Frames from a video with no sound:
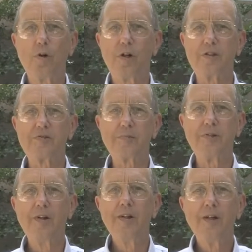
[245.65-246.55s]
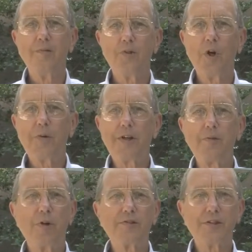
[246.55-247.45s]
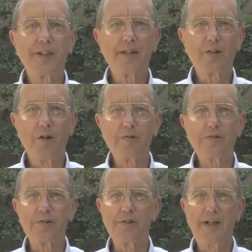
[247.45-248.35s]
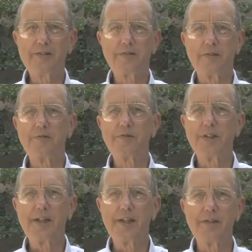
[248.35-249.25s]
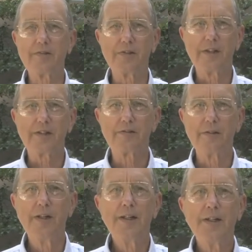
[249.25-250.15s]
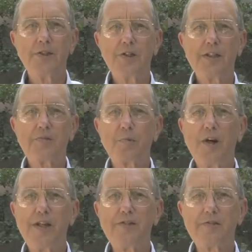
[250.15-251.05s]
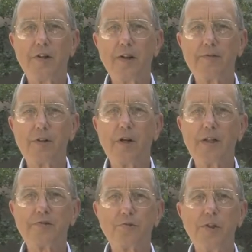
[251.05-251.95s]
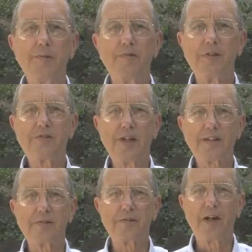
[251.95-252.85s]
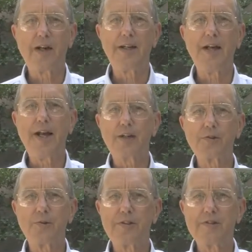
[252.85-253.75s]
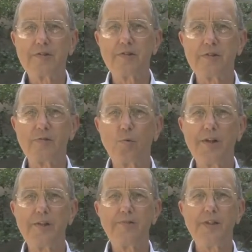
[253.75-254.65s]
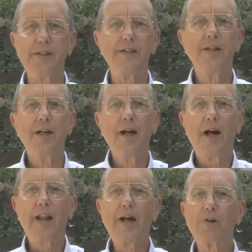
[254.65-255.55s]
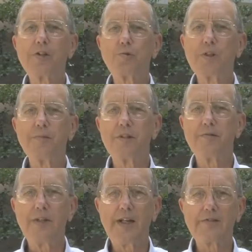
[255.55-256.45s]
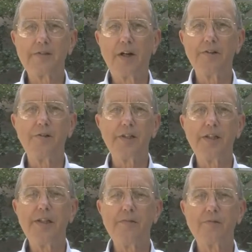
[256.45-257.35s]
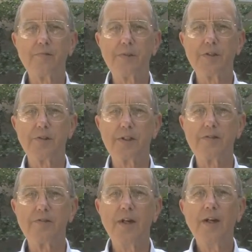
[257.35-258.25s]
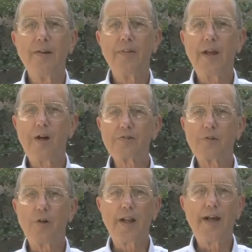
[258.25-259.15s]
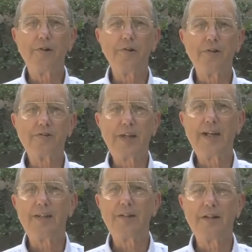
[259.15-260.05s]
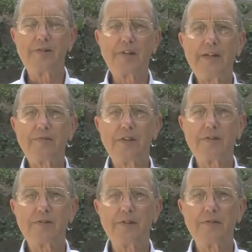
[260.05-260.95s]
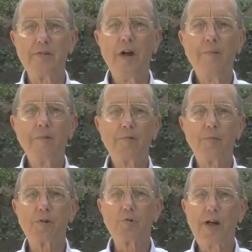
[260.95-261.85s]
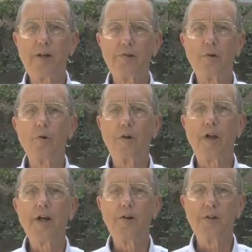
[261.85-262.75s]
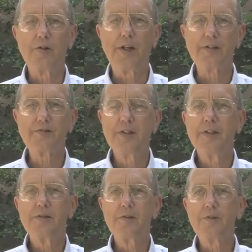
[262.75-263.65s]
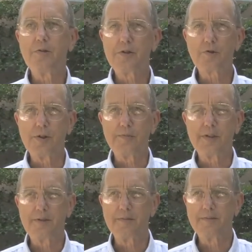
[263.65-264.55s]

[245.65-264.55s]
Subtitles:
wasps. Nobody wants to get close to nests of stinging insects. Jet sprays deliver a stream of insecticide out to a distance of 20 feet, allowing treatment of nests under the eaves of buildings. They also allow you to stand at a safe distance from a ground or aerial nest to do the treatment.